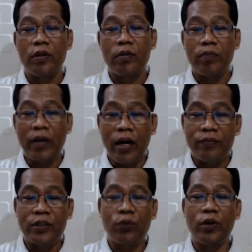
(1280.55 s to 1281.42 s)
But
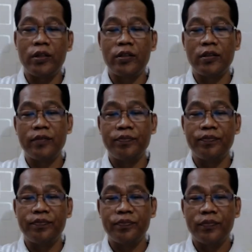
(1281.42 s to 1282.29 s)
after what?
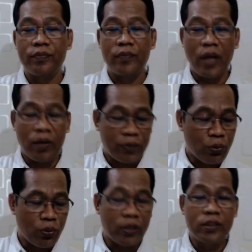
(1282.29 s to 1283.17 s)

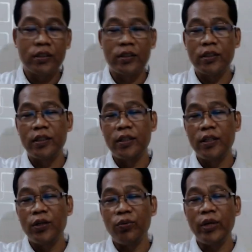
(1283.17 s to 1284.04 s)
Afterwards,
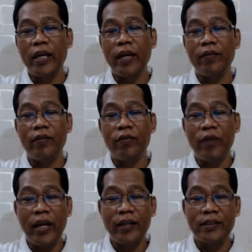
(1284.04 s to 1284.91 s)
we get
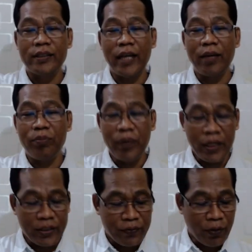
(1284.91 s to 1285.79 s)
rest and
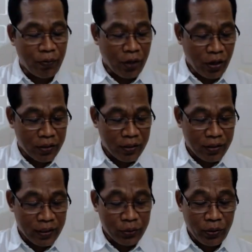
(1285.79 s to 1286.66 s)
peace from God.
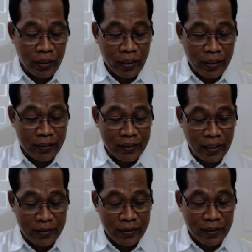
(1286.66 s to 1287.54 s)
That's what here it
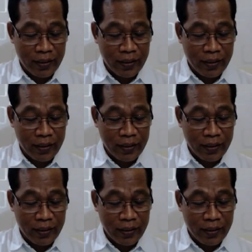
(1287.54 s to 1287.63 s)
says.